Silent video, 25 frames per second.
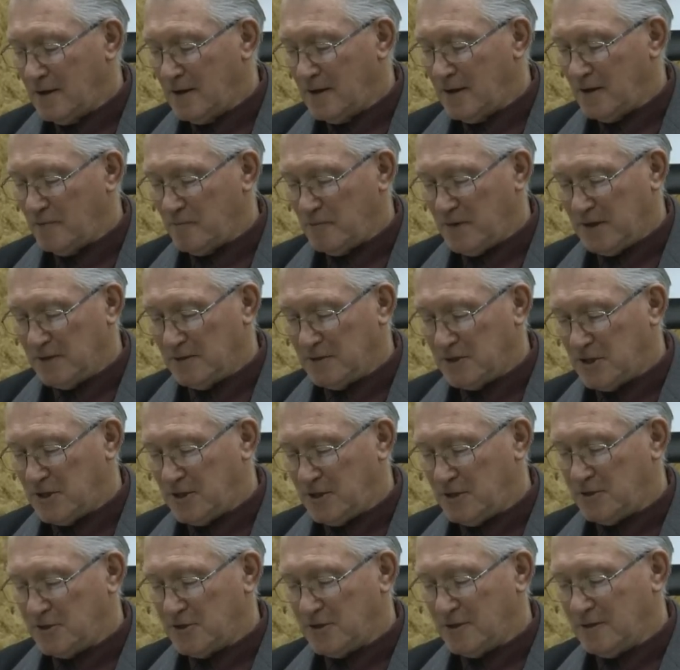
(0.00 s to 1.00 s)
It meant
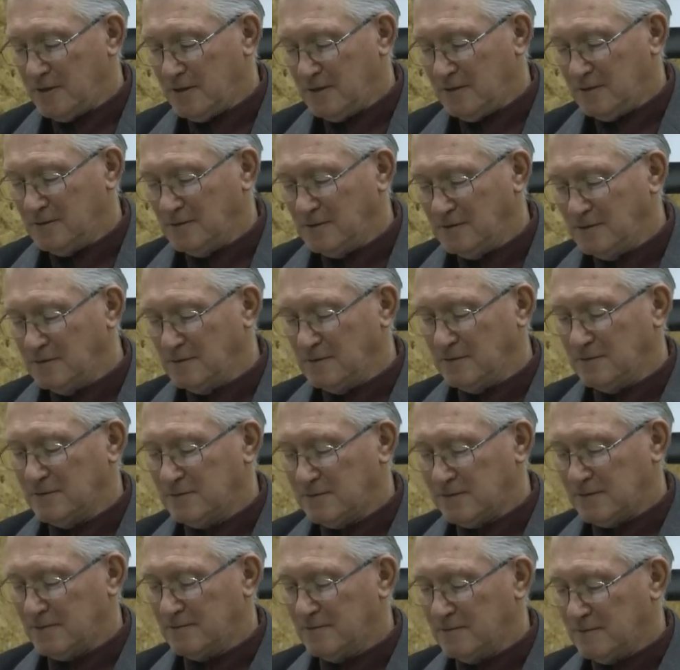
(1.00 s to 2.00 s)
changing
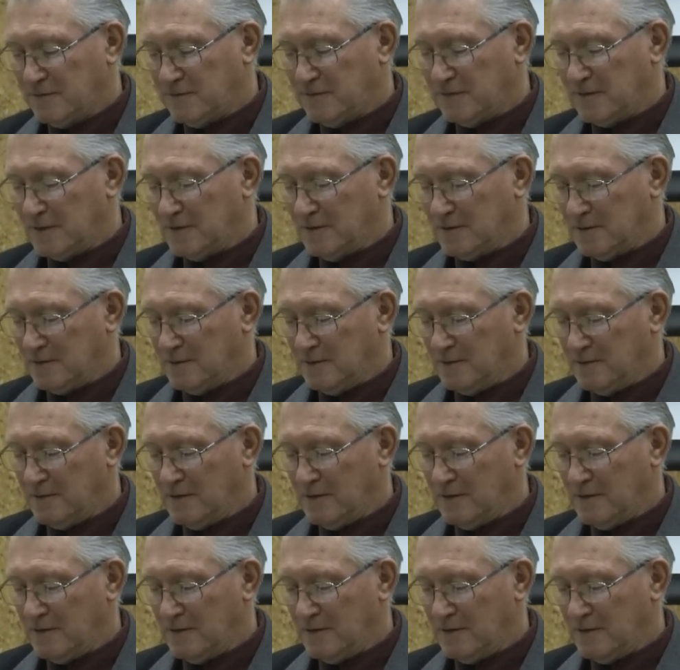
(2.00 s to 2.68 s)
from full